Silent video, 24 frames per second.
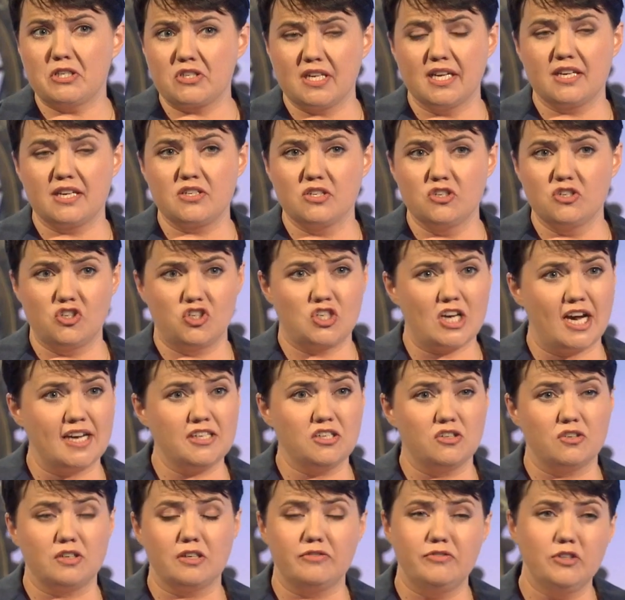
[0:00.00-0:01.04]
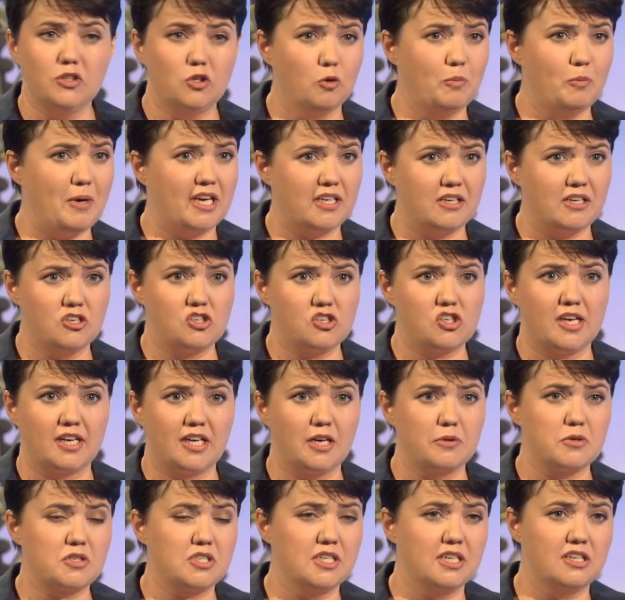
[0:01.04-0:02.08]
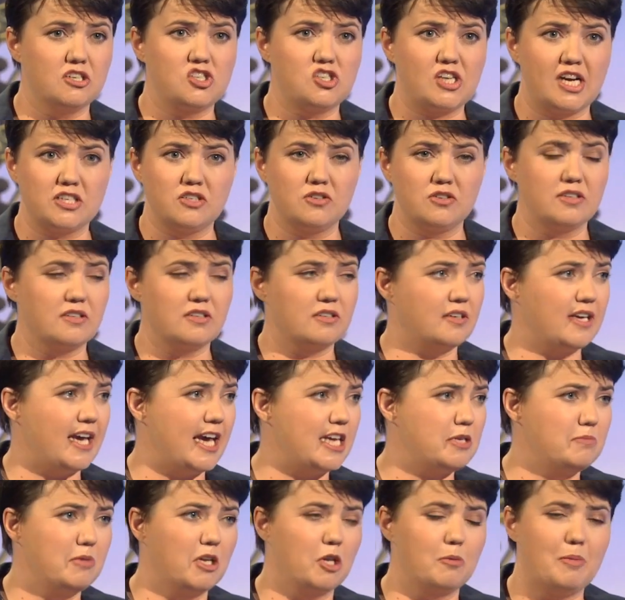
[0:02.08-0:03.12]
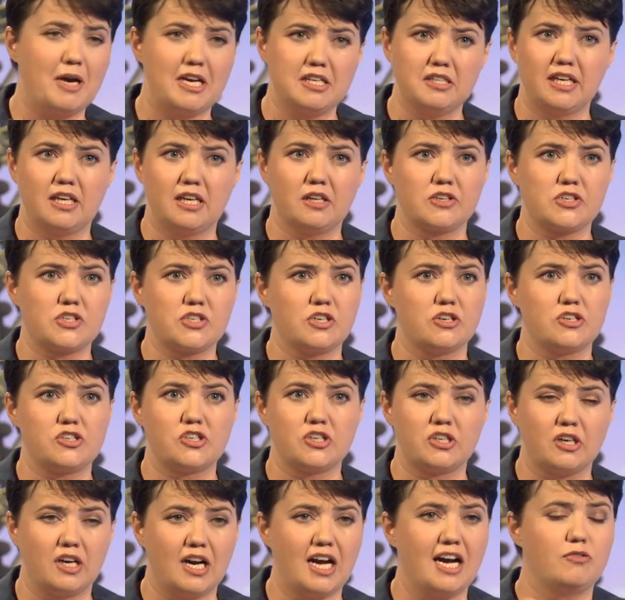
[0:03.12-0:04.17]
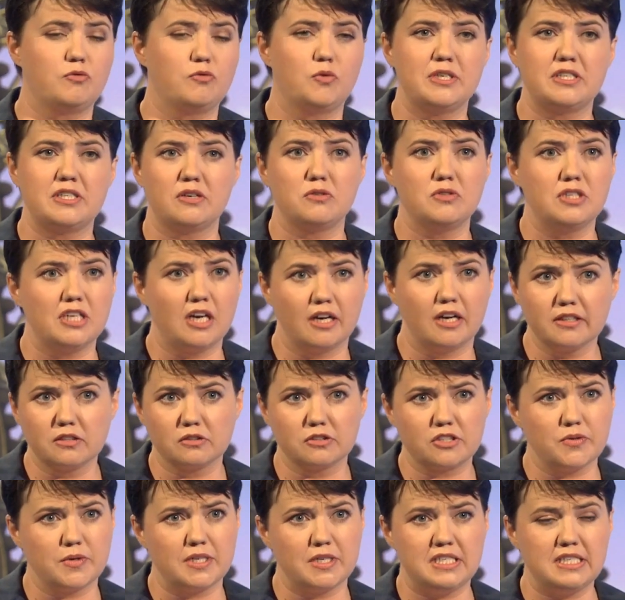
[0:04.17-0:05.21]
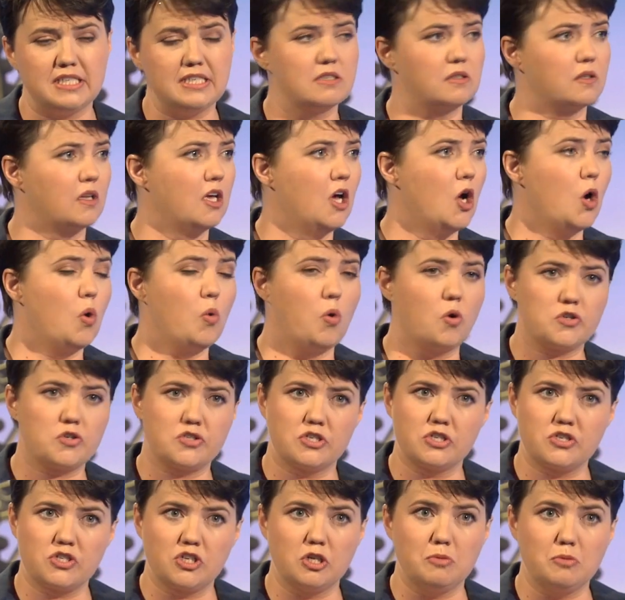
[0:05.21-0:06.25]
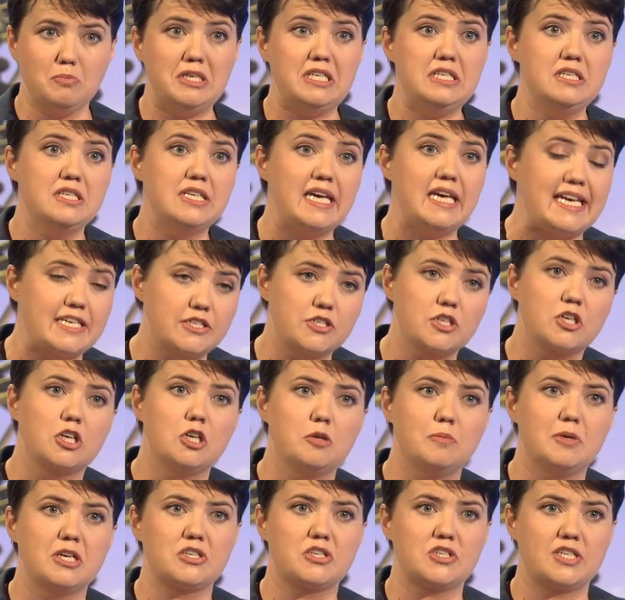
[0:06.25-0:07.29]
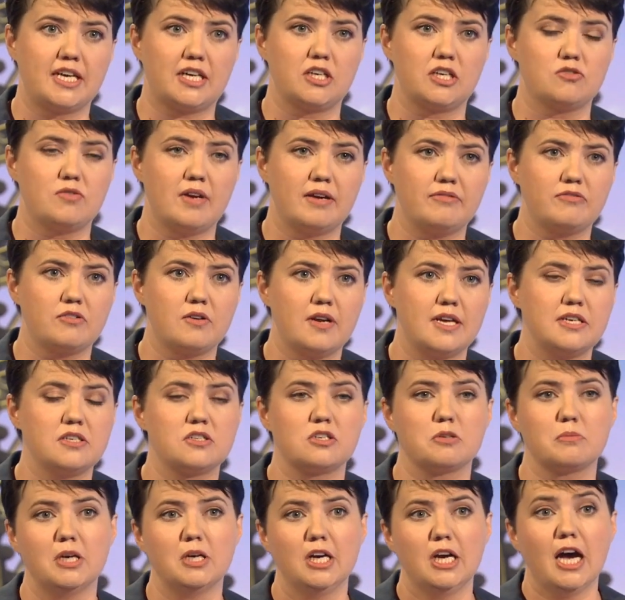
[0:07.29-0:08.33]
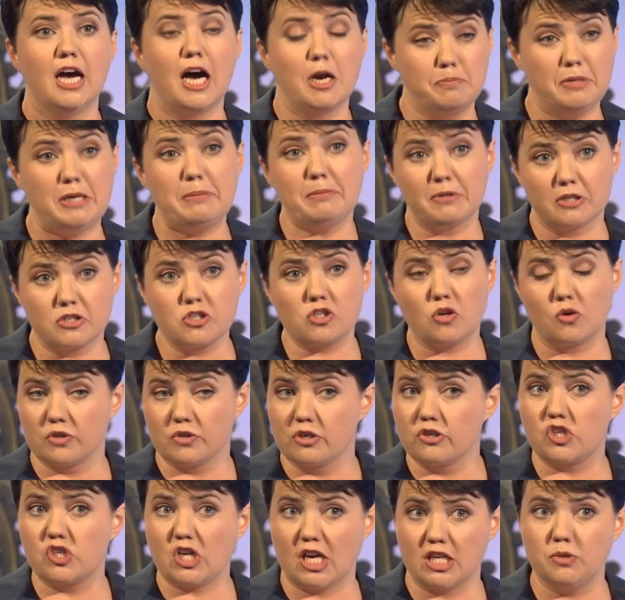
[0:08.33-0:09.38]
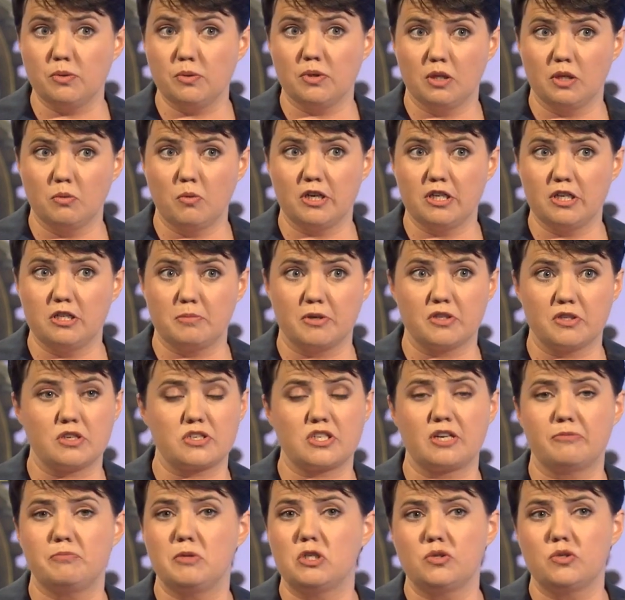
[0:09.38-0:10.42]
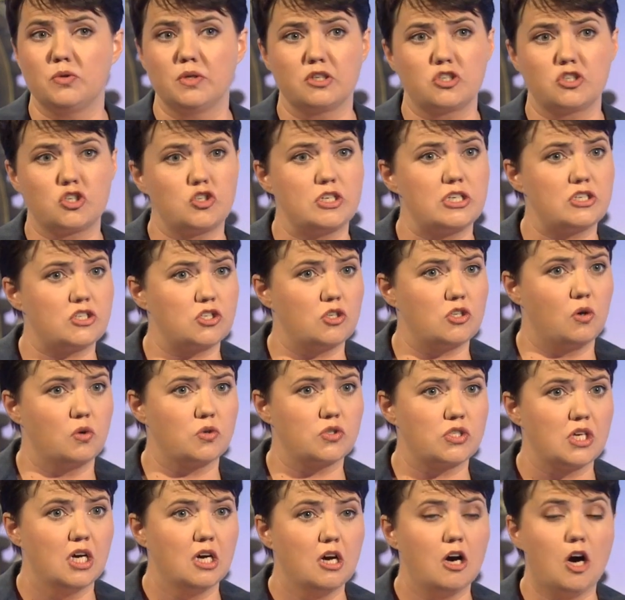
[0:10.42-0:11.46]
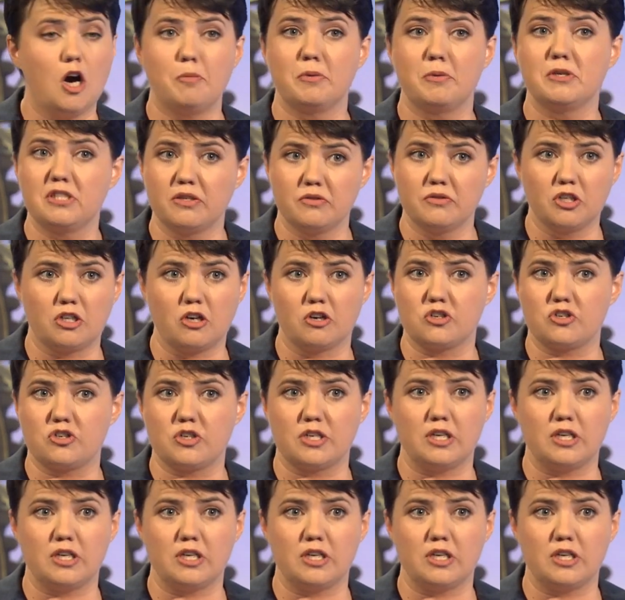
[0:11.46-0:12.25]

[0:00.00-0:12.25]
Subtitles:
saying since January, if you go back and check, I was saying in January that Ed Miliband, Nicola Sturgeon are halfway down the aisle to a deal. What's this going to mean? Is there going to be a second referendum? And people in Scotland are genuinely worried about this. I've been doing street stalls up and down the country,